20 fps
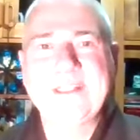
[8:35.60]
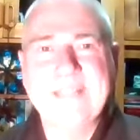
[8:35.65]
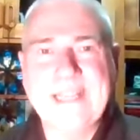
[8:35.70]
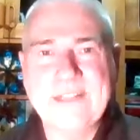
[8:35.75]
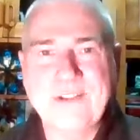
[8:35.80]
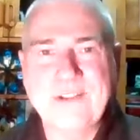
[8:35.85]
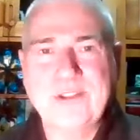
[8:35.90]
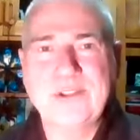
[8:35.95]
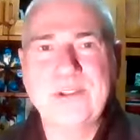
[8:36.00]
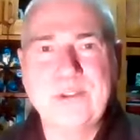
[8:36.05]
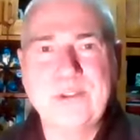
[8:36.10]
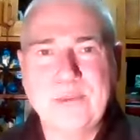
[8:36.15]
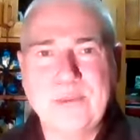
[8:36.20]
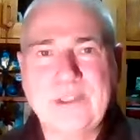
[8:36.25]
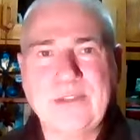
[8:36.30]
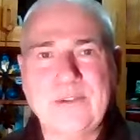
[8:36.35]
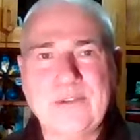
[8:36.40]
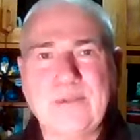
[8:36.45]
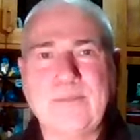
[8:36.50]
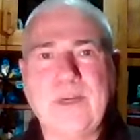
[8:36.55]
it has to do
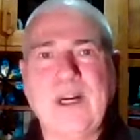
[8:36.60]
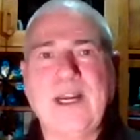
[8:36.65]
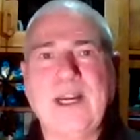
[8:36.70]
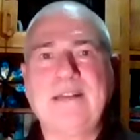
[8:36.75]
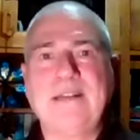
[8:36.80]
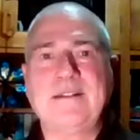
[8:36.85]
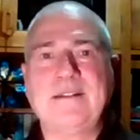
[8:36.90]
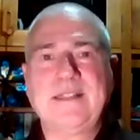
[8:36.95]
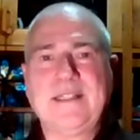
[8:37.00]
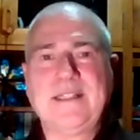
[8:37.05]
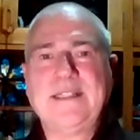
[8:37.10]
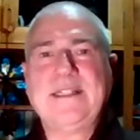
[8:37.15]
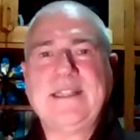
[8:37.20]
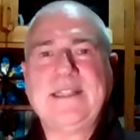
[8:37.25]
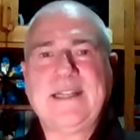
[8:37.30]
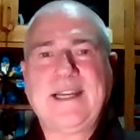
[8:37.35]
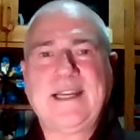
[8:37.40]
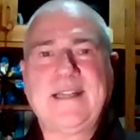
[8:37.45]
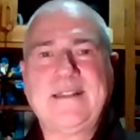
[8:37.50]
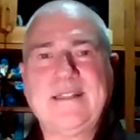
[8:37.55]
with your mind.
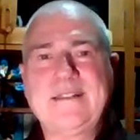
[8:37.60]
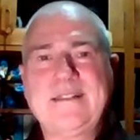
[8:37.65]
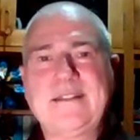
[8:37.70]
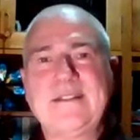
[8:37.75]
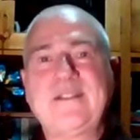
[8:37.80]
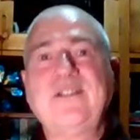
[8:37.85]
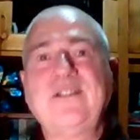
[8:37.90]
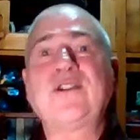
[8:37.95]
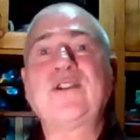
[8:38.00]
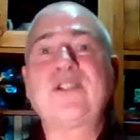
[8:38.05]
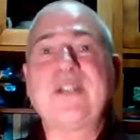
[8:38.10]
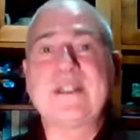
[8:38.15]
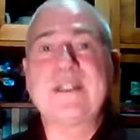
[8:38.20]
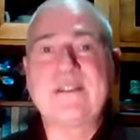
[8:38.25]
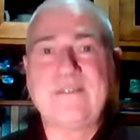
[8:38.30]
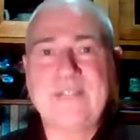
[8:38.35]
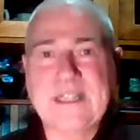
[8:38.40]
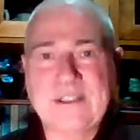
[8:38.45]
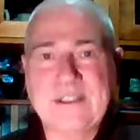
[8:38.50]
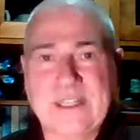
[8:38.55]
And this is not
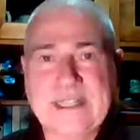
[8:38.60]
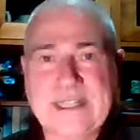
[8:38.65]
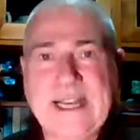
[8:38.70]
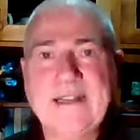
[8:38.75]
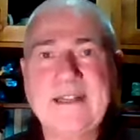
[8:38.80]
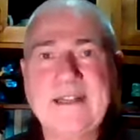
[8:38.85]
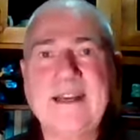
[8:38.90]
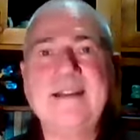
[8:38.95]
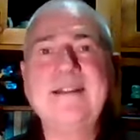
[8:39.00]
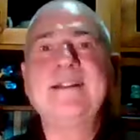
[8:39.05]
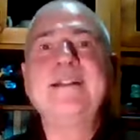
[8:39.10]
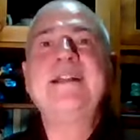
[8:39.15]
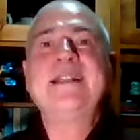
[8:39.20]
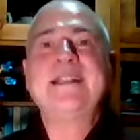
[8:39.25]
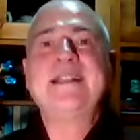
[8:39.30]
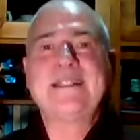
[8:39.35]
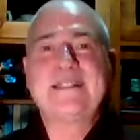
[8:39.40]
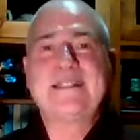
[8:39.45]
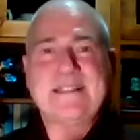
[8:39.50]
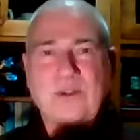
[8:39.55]
just Vajrayana.
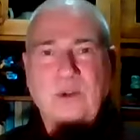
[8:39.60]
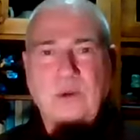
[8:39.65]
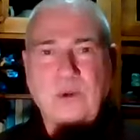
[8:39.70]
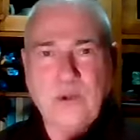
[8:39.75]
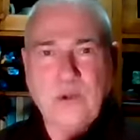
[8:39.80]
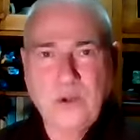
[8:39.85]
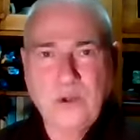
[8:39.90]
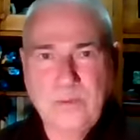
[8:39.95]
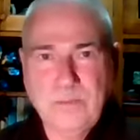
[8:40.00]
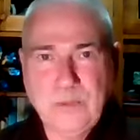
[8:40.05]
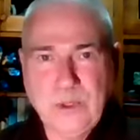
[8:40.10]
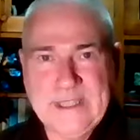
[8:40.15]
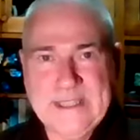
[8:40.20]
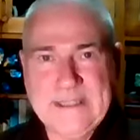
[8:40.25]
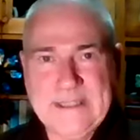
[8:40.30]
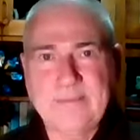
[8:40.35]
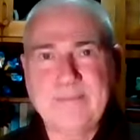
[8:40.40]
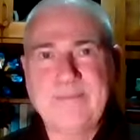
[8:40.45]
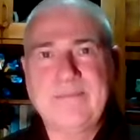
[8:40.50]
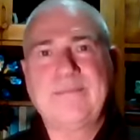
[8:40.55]
This is all
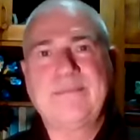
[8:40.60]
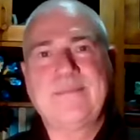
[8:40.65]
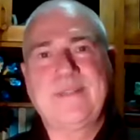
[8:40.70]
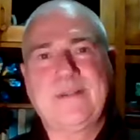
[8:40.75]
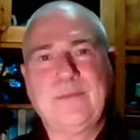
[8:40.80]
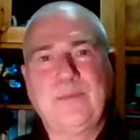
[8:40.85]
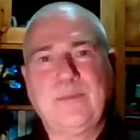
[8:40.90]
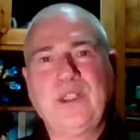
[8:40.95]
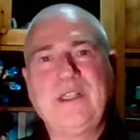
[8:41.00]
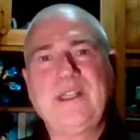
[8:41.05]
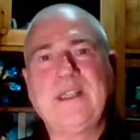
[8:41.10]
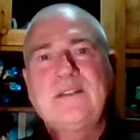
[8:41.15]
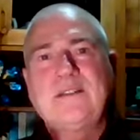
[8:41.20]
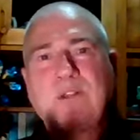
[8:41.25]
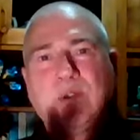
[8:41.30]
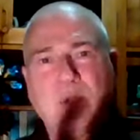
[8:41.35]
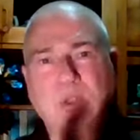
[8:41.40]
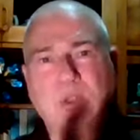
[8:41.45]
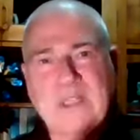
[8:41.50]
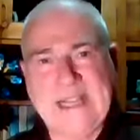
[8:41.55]
Buddhism. Buddha
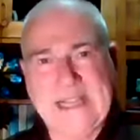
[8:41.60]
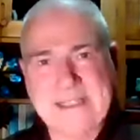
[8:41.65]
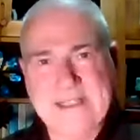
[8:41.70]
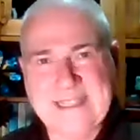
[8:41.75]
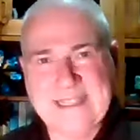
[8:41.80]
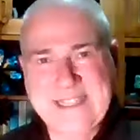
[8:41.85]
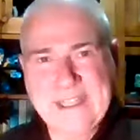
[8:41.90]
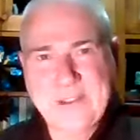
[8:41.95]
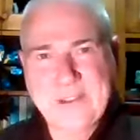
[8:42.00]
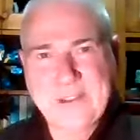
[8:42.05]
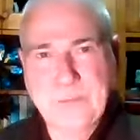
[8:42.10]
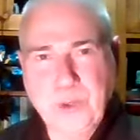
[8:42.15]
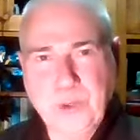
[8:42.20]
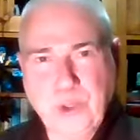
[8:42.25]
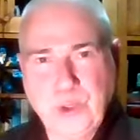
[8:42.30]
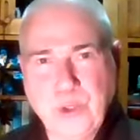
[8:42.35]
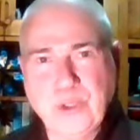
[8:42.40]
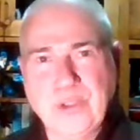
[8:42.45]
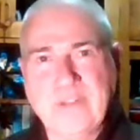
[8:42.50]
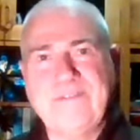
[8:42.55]
taught us to
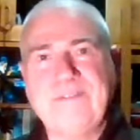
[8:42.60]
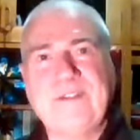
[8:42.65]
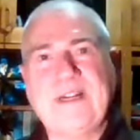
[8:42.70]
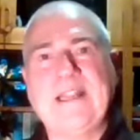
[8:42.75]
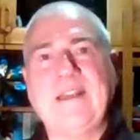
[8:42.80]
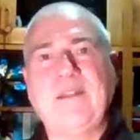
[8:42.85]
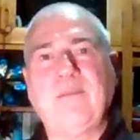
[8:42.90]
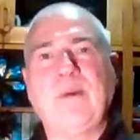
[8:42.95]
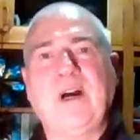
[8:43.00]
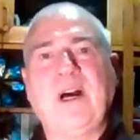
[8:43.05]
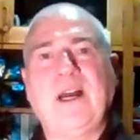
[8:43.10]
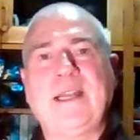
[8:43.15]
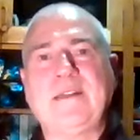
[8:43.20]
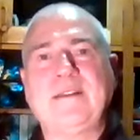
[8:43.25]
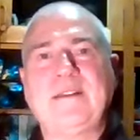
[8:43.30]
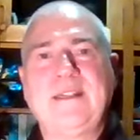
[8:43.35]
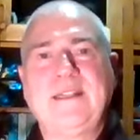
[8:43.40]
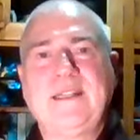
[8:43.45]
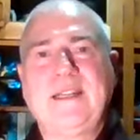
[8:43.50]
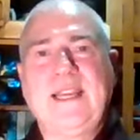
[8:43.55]
purify the
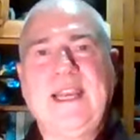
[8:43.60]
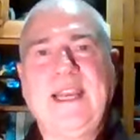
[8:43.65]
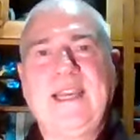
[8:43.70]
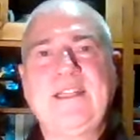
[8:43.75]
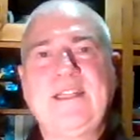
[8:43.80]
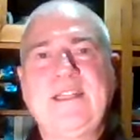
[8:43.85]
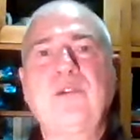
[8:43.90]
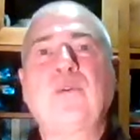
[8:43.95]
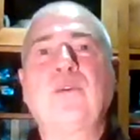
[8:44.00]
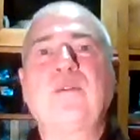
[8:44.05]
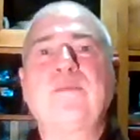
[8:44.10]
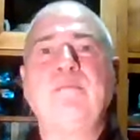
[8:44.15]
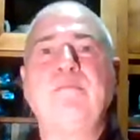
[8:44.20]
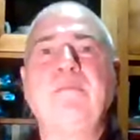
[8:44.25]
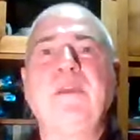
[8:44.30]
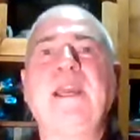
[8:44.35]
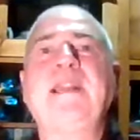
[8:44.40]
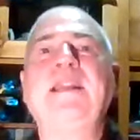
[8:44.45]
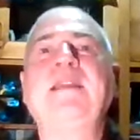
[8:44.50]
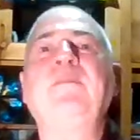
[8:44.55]
mind. And he taught
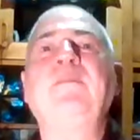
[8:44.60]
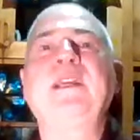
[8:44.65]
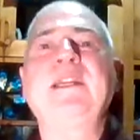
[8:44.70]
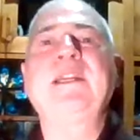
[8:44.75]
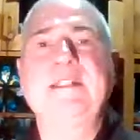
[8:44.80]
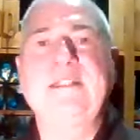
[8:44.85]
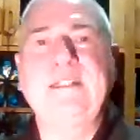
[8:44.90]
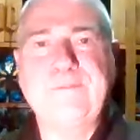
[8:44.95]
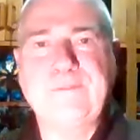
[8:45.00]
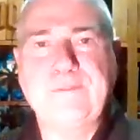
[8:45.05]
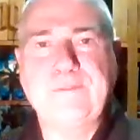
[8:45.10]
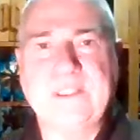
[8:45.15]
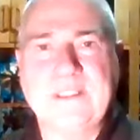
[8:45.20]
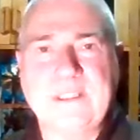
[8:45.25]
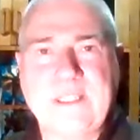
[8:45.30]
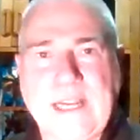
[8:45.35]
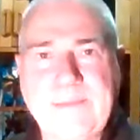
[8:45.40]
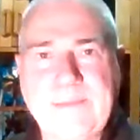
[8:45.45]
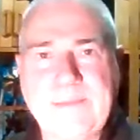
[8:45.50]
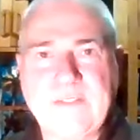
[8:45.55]
many, many different
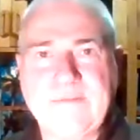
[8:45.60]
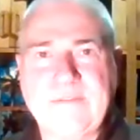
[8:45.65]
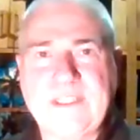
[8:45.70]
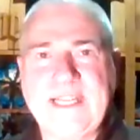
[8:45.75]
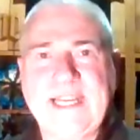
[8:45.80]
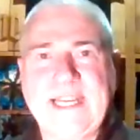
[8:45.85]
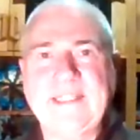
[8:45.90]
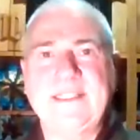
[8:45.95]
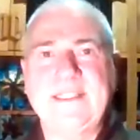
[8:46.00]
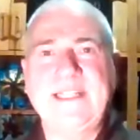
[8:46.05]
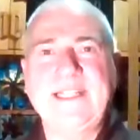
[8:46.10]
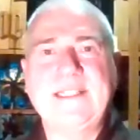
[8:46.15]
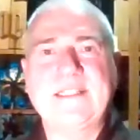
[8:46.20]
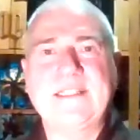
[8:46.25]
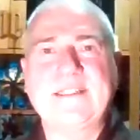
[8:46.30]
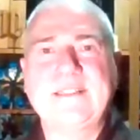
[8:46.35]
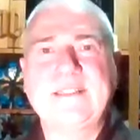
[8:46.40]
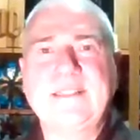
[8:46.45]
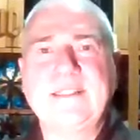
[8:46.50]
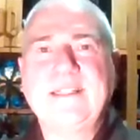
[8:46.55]
types of
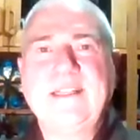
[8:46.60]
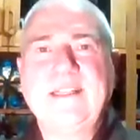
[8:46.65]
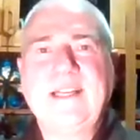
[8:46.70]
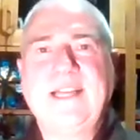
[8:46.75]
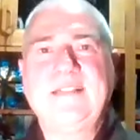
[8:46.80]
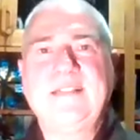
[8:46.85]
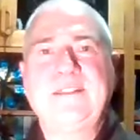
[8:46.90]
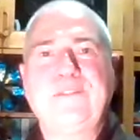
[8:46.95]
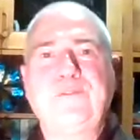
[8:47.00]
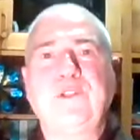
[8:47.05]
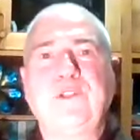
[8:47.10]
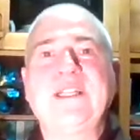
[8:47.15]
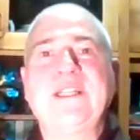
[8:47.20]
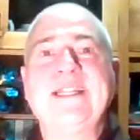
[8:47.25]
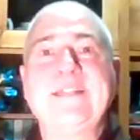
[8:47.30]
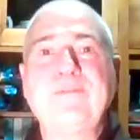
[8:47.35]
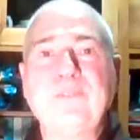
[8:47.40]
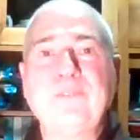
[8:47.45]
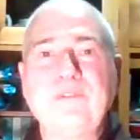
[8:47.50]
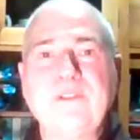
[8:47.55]
techniques and different
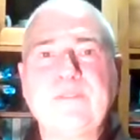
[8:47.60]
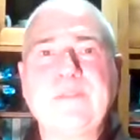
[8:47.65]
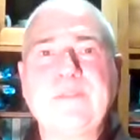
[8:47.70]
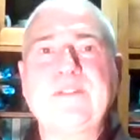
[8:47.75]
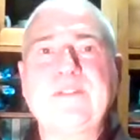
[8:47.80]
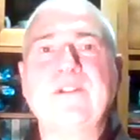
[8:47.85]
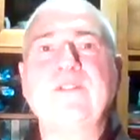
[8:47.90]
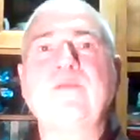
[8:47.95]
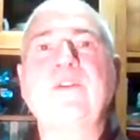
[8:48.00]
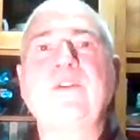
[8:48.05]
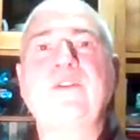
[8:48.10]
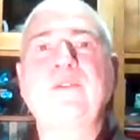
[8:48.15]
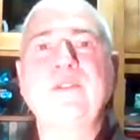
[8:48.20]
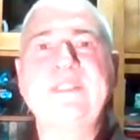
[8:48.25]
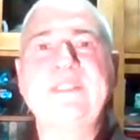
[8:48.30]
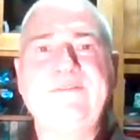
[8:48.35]
levels because we're all